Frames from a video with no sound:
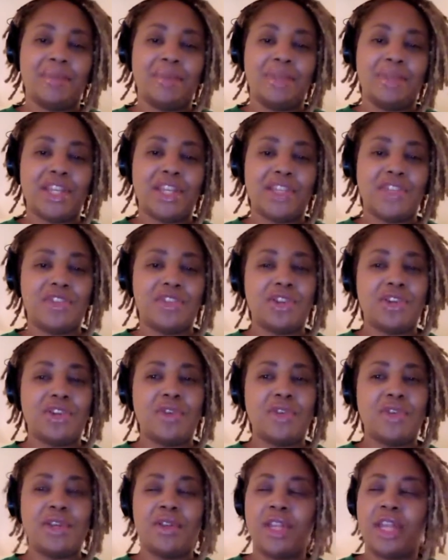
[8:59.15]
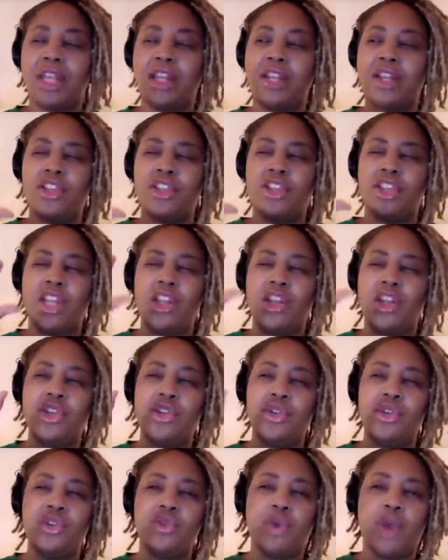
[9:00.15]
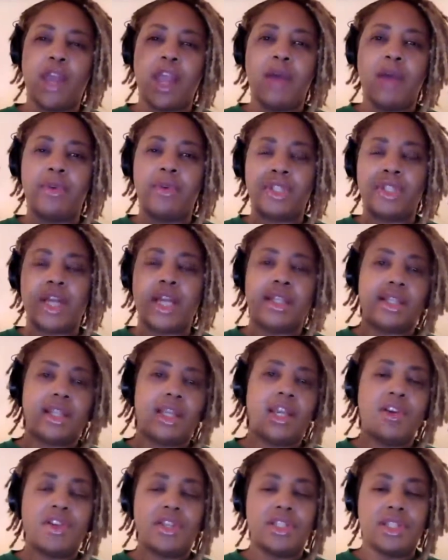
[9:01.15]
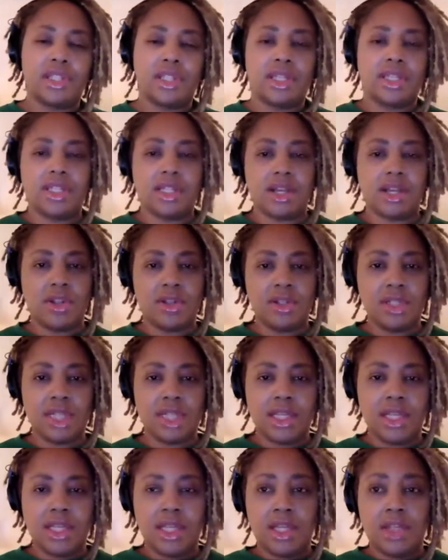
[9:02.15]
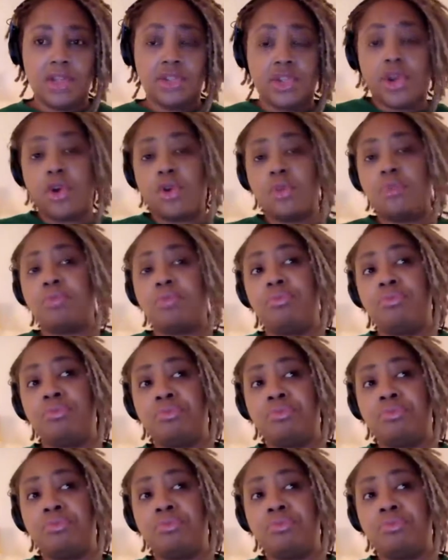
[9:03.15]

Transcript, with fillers: because you know, in a in a in a huge way, I was not there as an adult. Mm-hmm. So